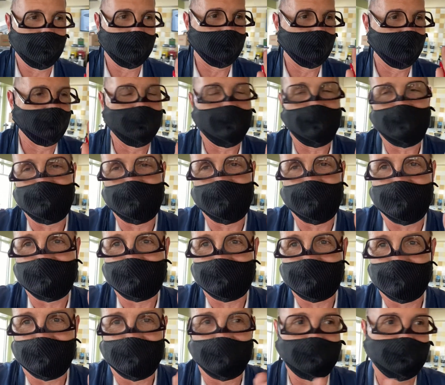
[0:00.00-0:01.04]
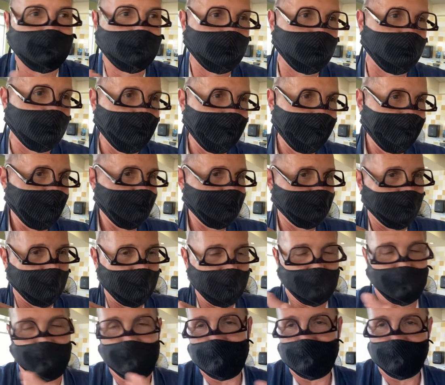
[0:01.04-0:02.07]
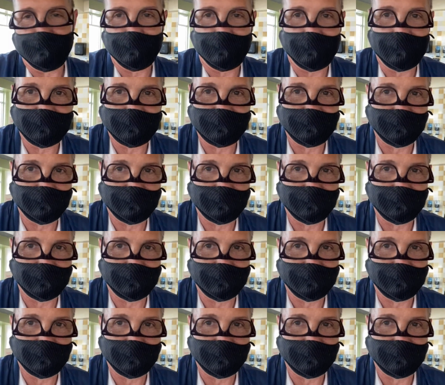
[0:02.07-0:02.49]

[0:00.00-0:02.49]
United Launch Alliance is my favorite rocket